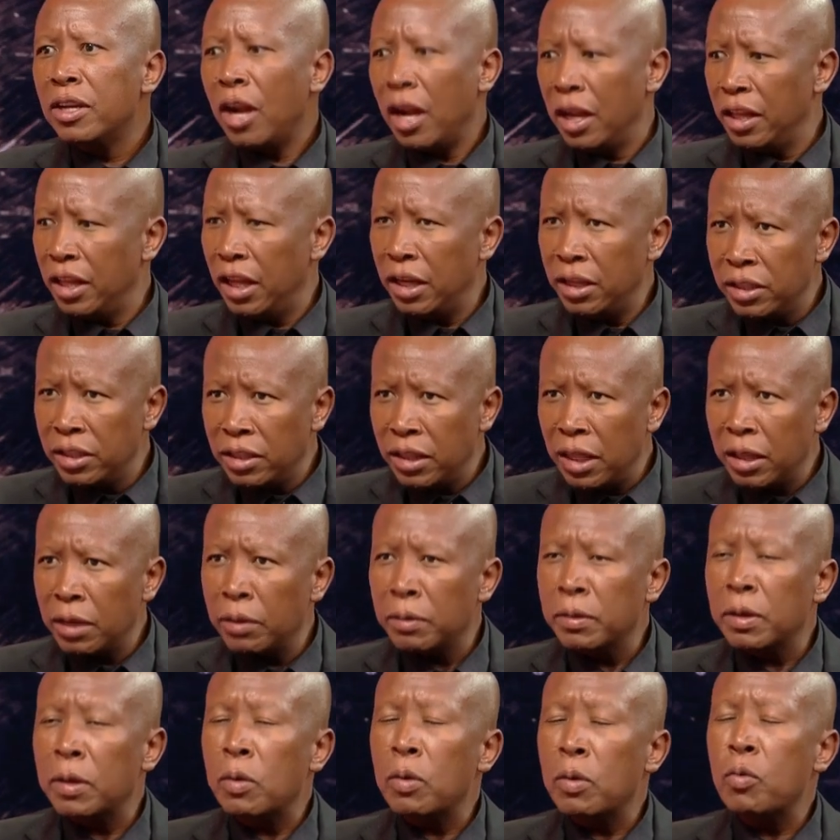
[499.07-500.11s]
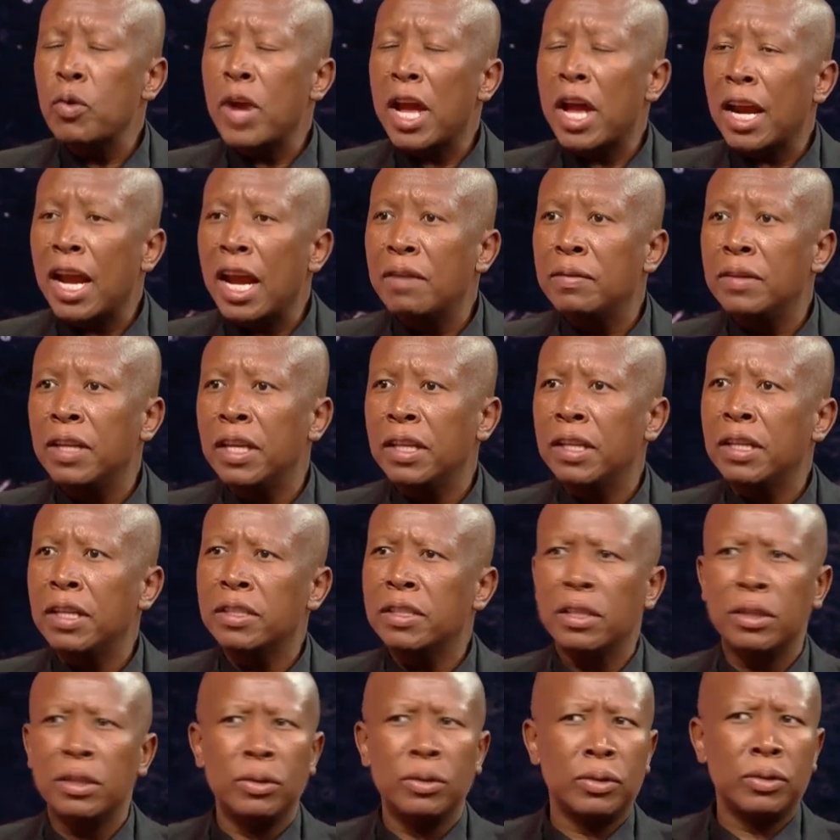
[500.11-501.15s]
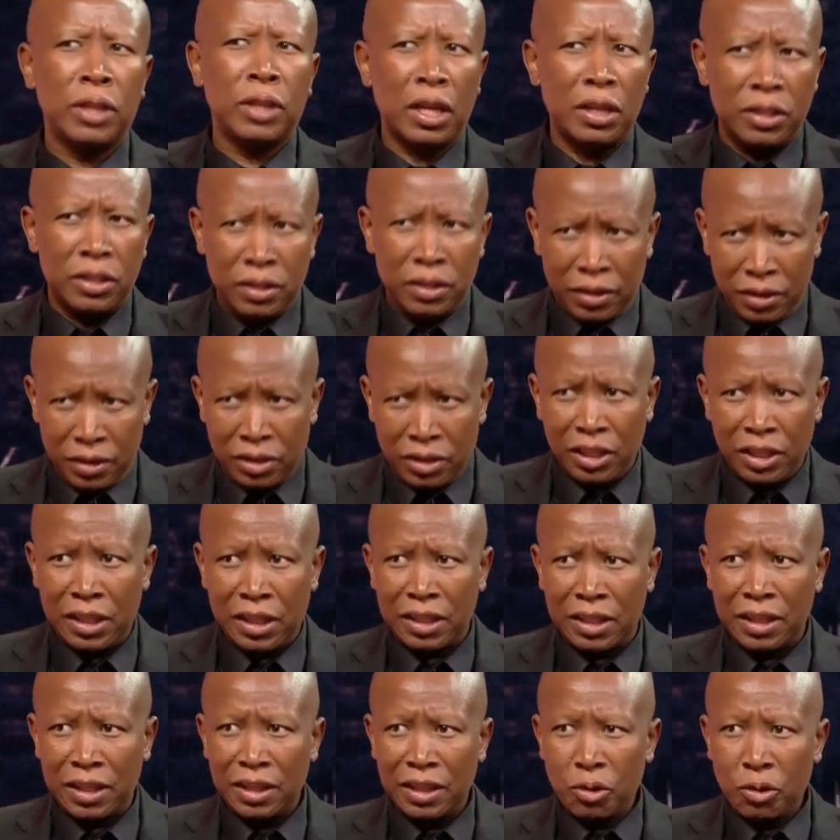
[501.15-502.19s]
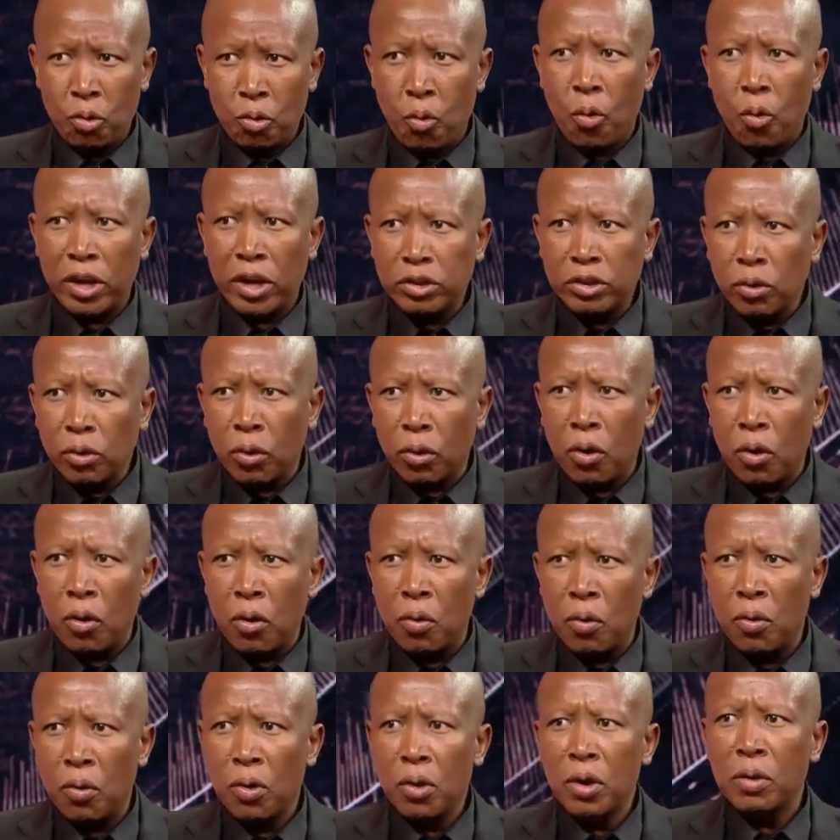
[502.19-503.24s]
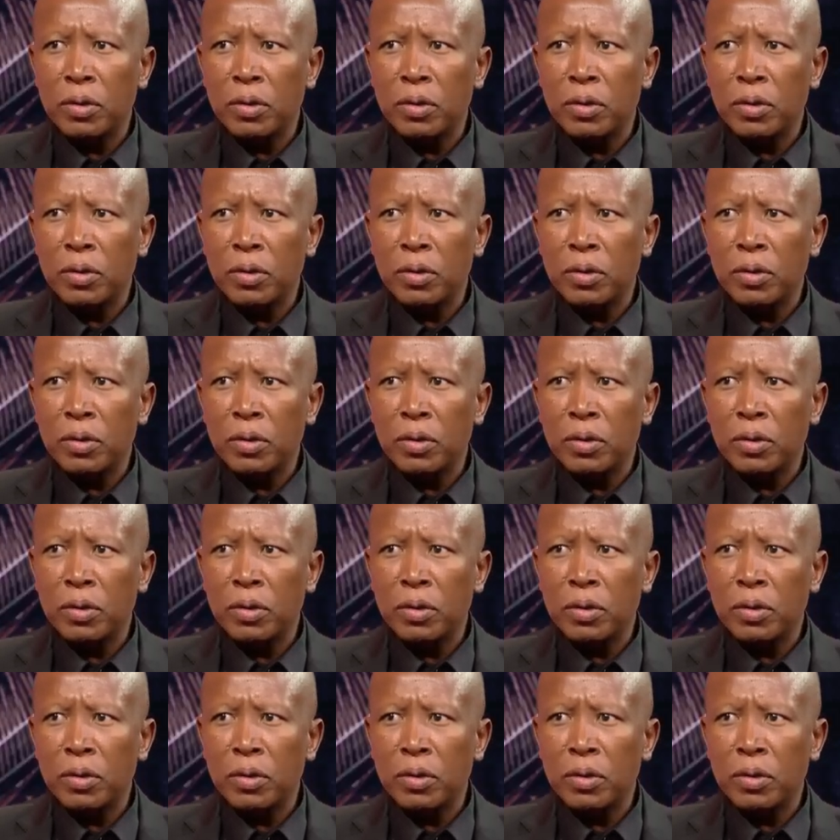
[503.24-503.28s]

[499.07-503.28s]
And then we arrive there, they say, no, that decision was wrong.